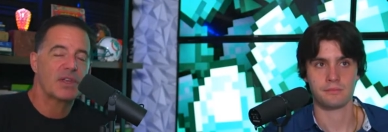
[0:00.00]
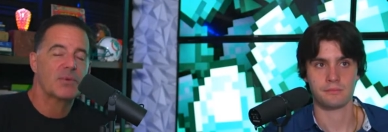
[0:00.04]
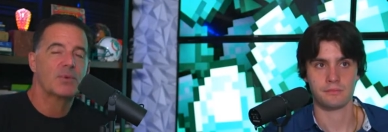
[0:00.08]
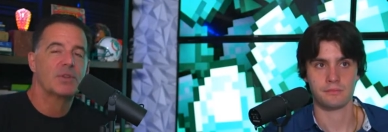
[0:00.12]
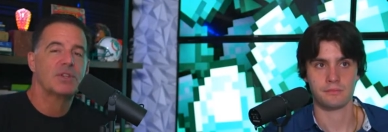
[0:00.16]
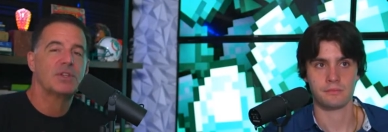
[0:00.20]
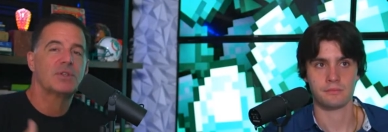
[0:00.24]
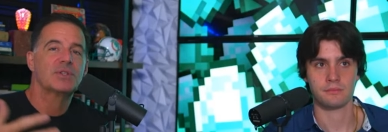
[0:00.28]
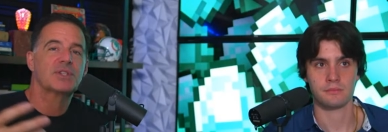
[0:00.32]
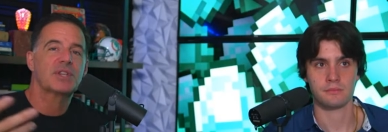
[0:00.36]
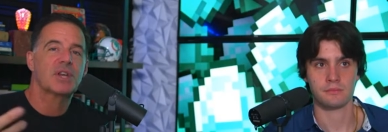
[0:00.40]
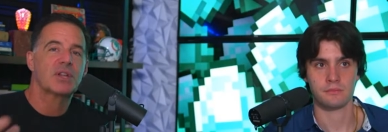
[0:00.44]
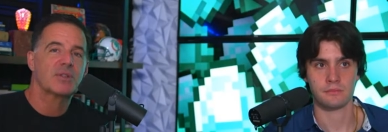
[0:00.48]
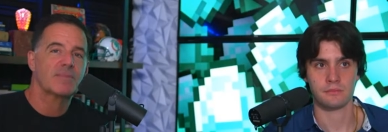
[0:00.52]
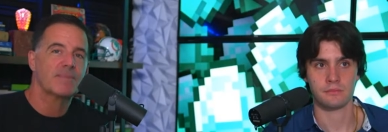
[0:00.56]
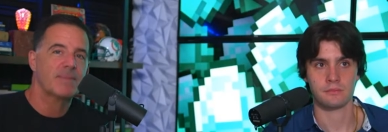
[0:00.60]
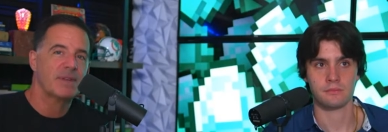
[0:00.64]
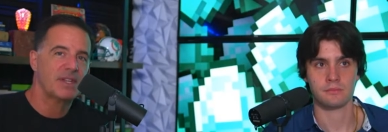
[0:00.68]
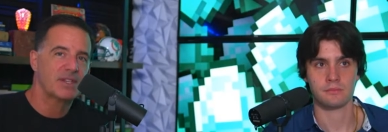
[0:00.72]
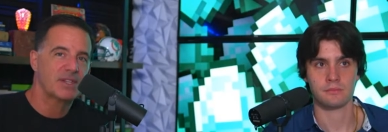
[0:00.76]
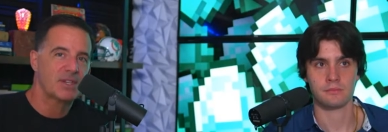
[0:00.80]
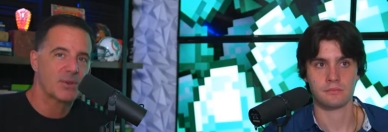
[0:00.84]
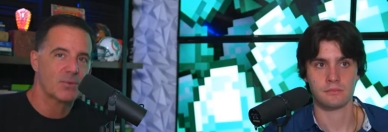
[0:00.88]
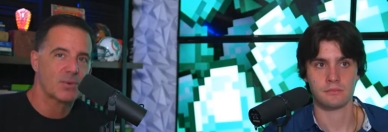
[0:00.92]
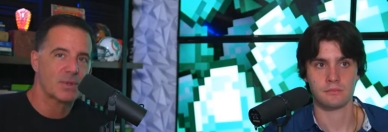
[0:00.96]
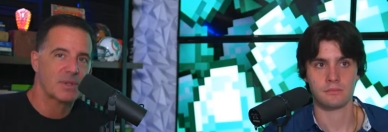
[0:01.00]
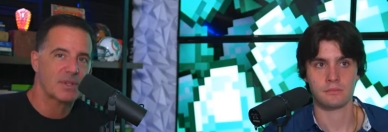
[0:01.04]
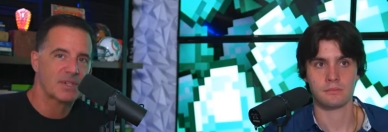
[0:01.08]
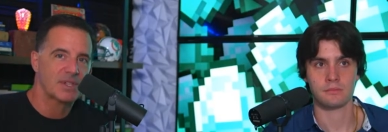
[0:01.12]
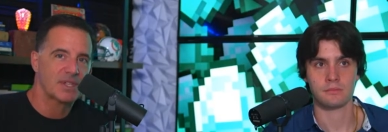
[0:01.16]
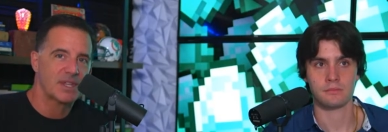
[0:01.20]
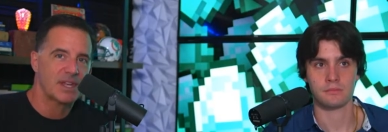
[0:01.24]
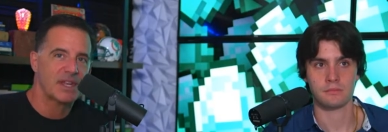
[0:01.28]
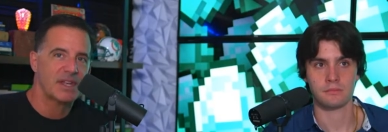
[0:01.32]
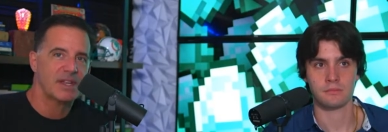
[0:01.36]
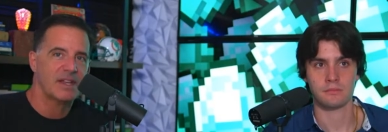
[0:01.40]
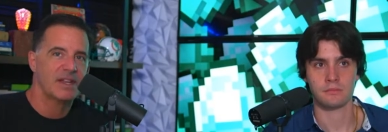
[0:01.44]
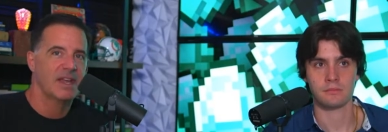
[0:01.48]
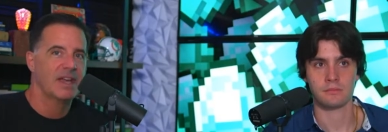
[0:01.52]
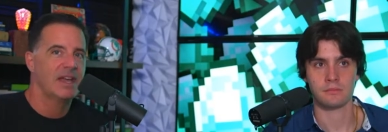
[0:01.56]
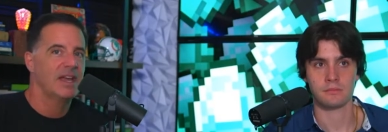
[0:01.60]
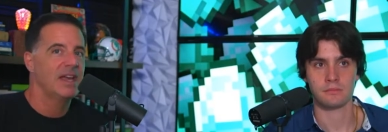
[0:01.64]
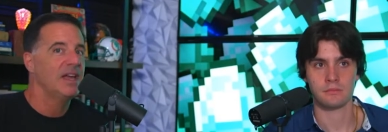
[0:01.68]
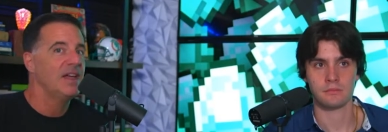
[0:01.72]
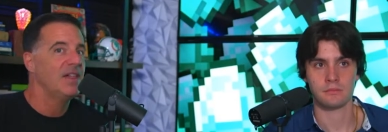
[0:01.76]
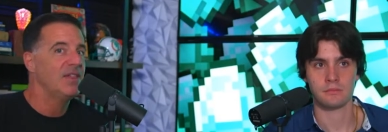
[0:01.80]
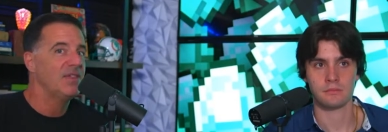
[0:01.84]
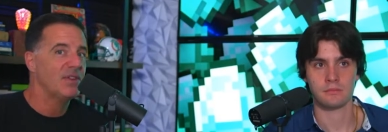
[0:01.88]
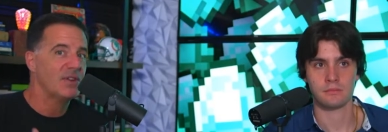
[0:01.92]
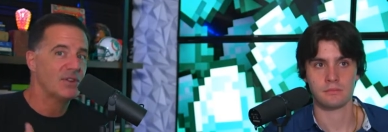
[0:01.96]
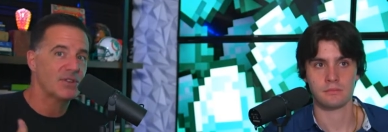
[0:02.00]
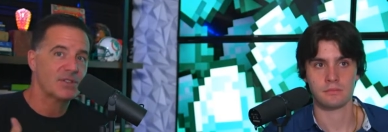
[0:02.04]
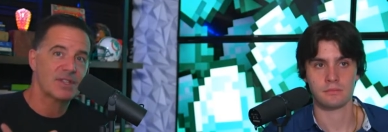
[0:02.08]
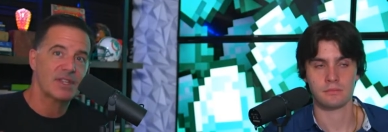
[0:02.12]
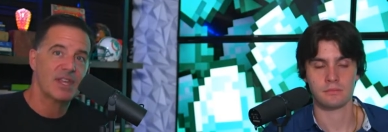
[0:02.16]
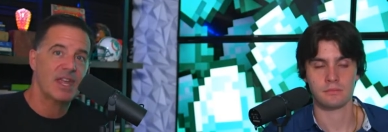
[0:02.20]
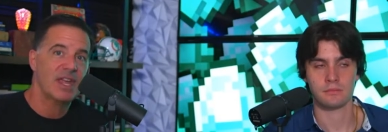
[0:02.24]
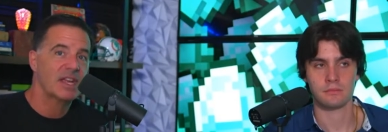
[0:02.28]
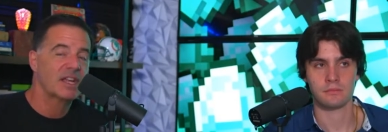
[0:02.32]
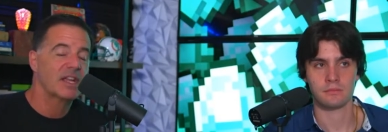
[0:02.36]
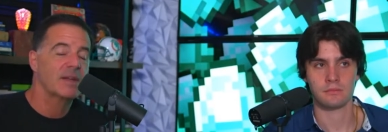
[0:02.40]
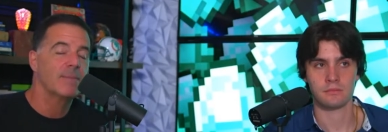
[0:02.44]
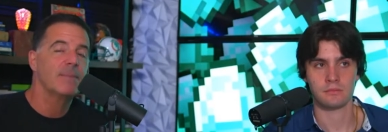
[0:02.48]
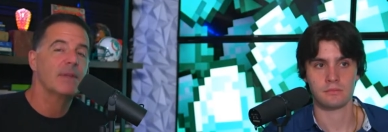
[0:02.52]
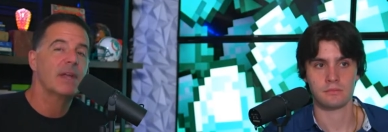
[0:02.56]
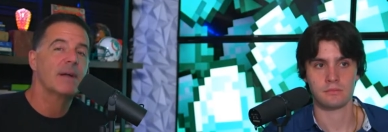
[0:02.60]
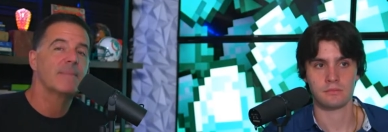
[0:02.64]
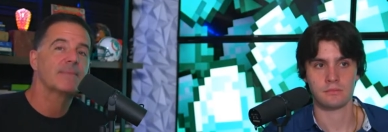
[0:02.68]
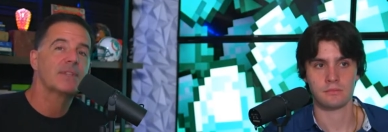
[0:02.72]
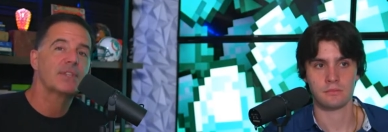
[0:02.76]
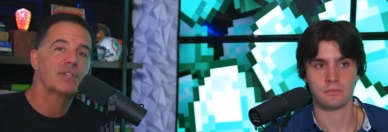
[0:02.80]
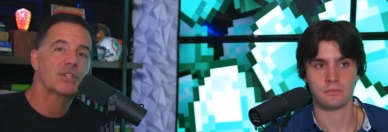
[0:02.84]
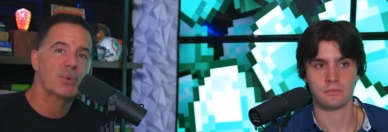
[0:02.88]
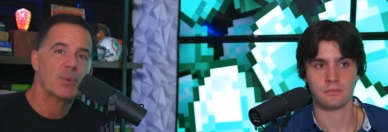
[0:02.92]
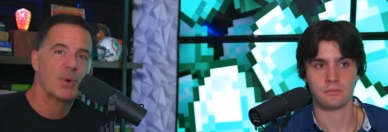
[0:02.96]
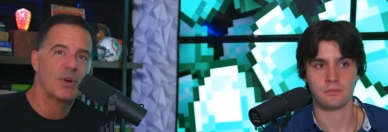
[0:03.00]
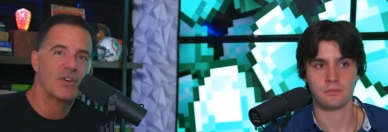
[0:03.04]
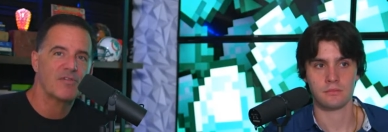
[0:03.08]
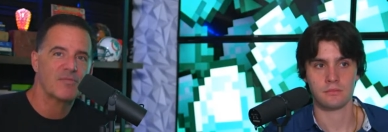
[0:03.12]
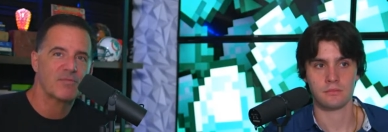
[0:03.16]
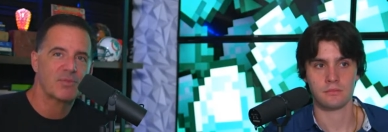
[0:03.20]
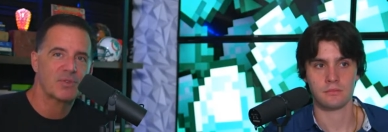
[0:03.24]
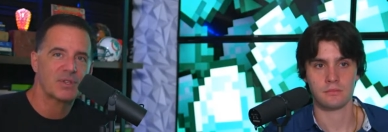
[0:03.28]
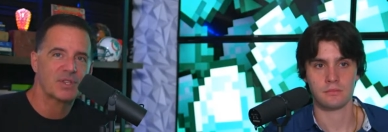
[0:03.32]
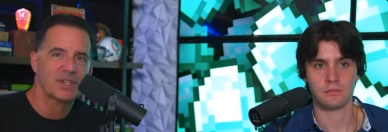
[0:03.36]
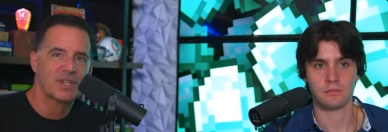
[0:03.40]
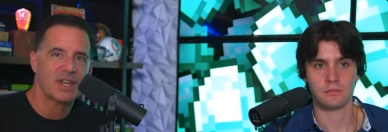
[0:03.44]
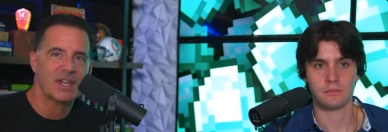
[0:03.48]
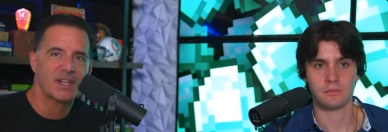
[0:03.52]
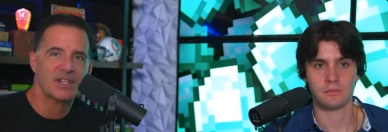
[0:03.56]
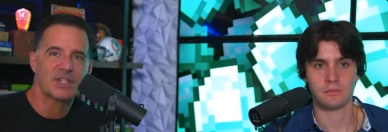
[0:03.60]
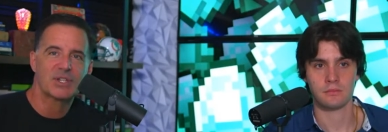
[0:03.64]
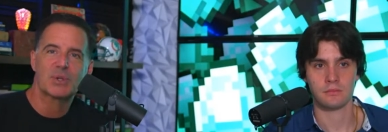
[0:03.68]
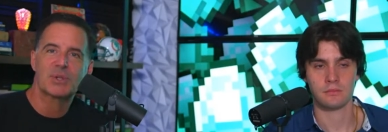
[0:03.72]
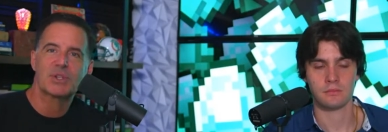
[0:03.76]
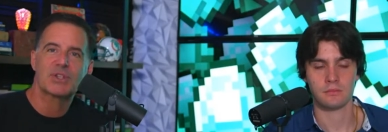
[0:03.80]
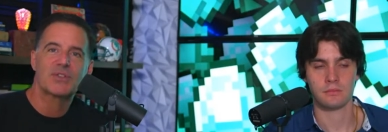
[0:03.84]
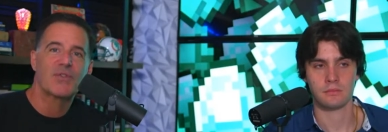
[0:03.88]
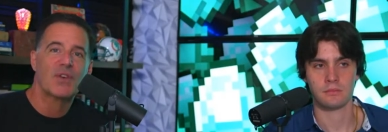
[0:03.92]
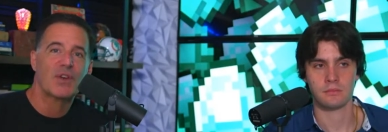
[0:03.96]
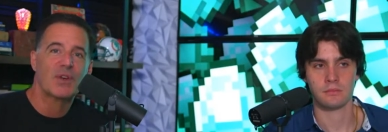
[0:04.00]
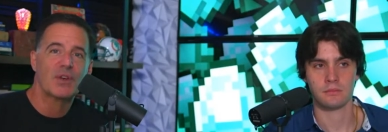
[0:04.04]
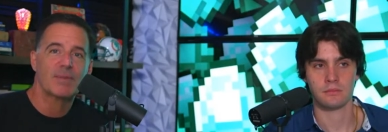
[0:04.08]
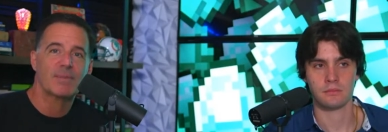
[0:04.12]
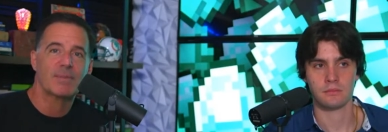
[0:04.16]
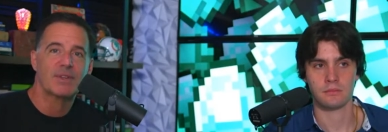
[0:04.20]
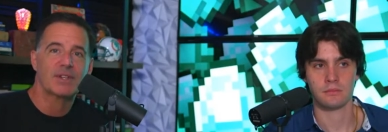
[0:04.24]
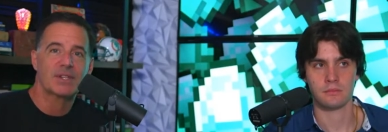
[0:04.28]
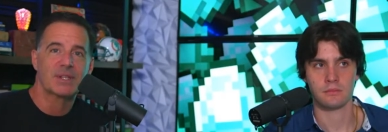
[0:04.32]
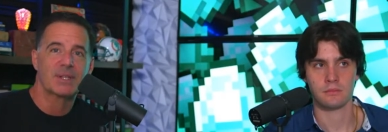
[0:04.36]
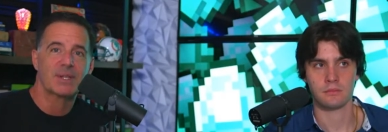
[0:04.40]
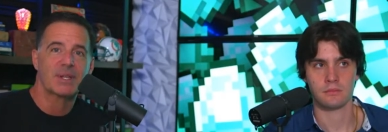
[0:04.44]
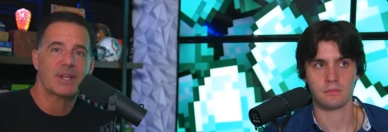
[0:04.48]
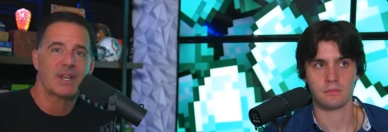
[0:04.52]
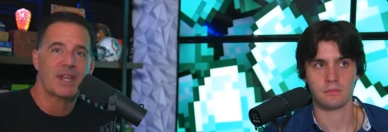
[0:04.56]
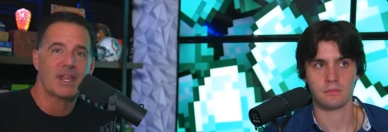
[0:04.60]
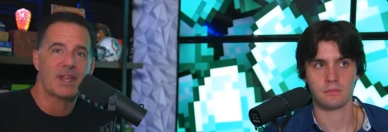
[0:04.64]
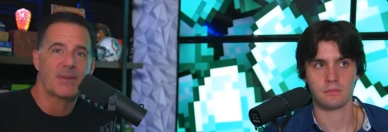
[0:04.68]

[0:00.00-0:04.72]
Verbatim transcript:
Speaker 1: When you sell a piece of real estate, there's, it can be up to twelve percent. So it's very misleading.